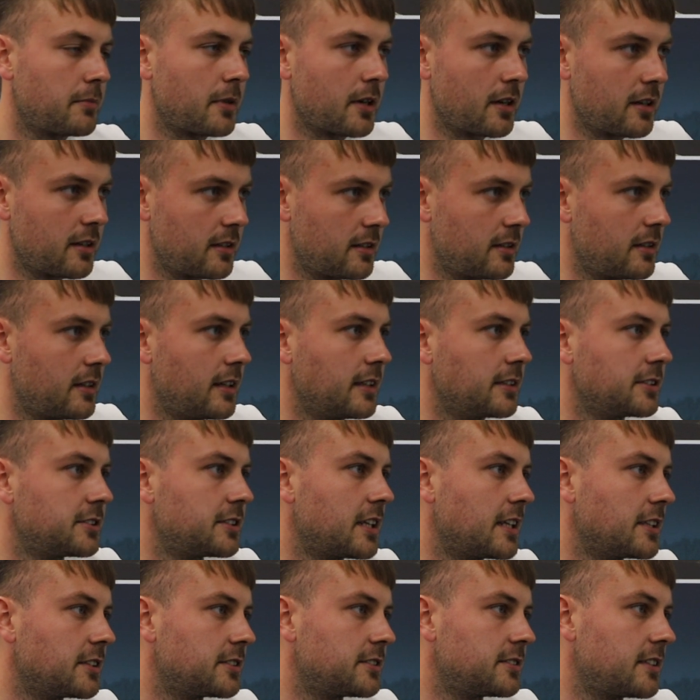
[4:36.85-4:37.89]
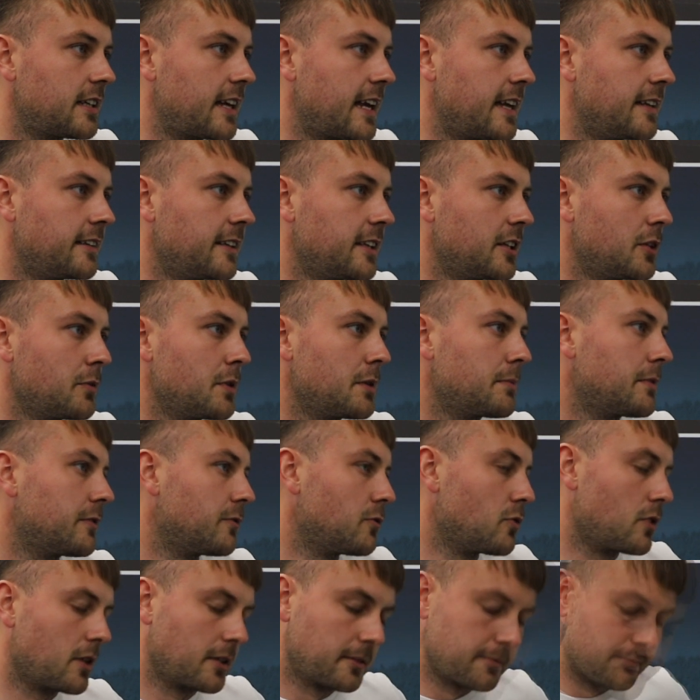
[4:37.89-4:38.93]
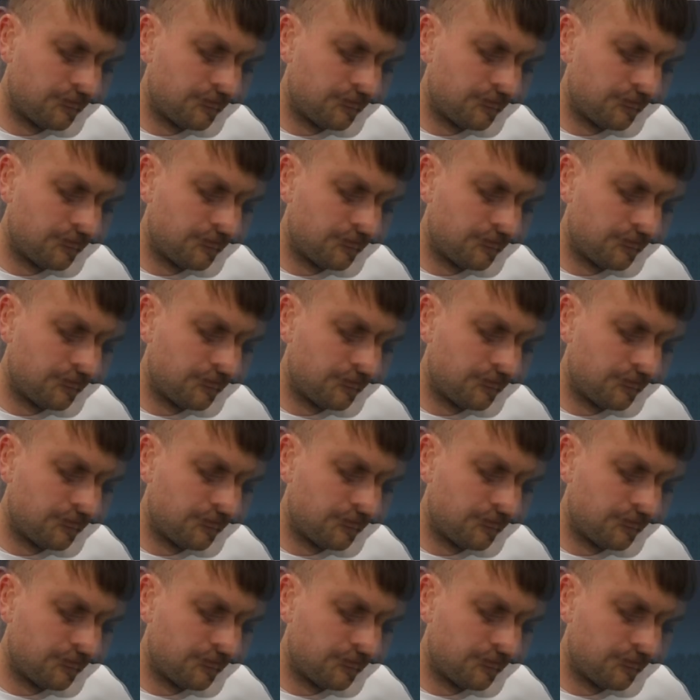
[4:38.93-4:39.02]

but it's ended the week before.